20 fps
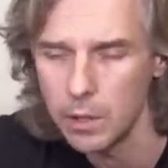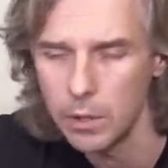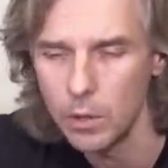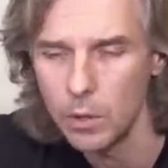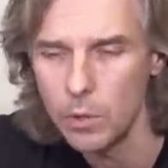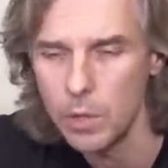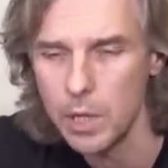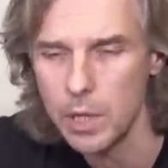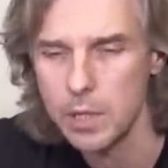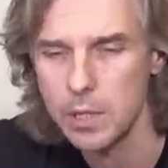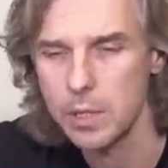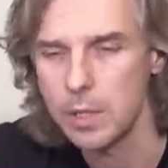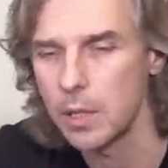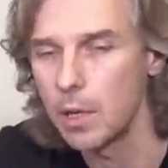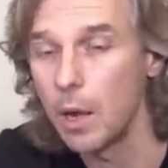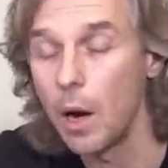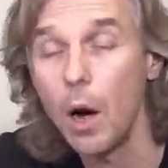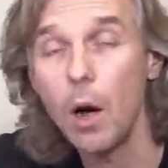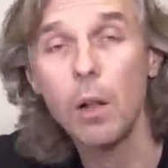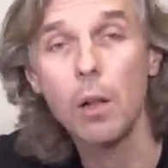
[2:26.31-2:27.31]
do this
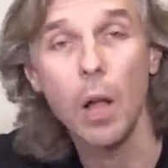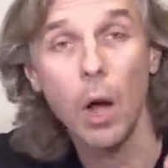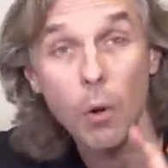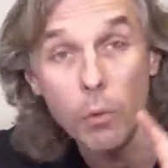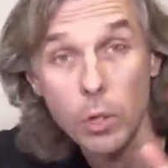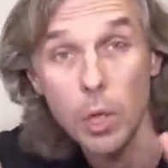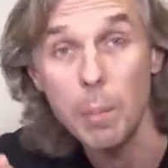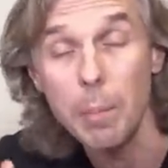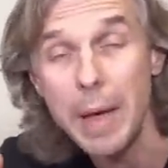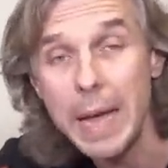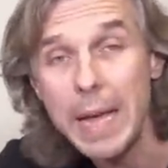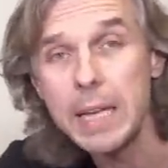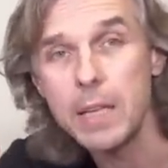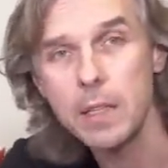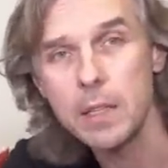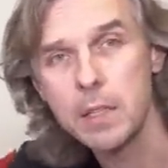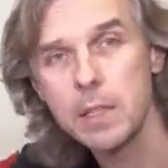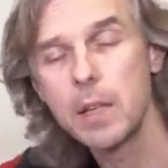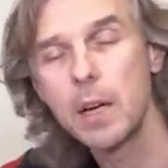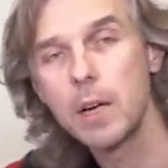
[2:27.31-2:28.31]
all
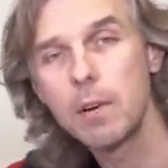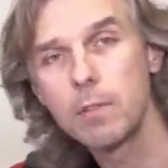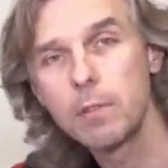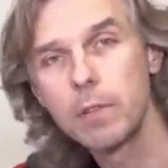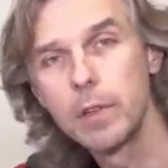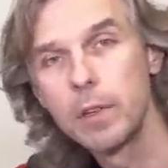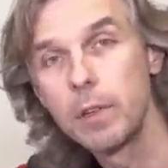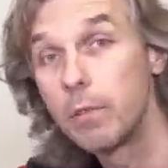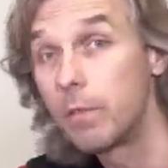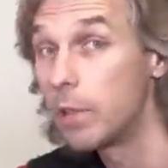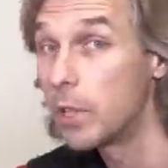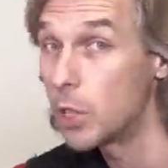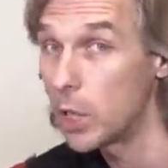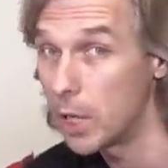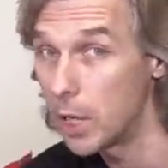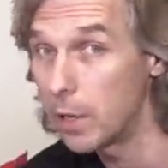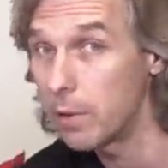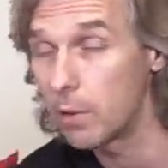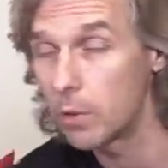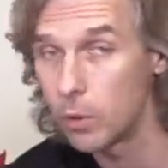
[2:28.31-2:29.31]
automated stuff, which I
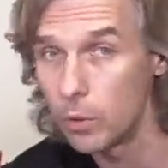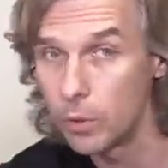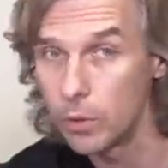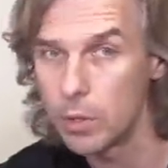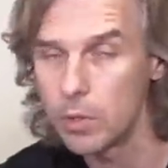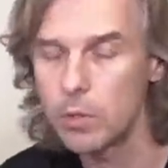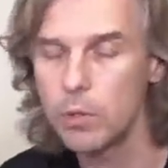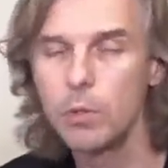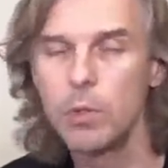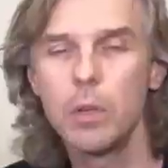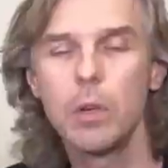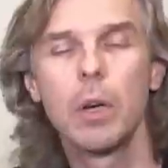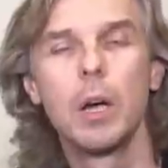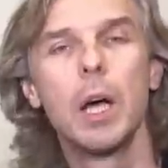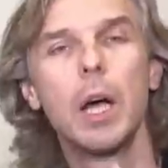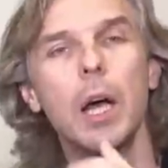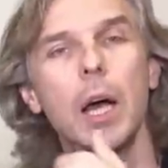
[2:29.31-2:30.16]
never do in the studio.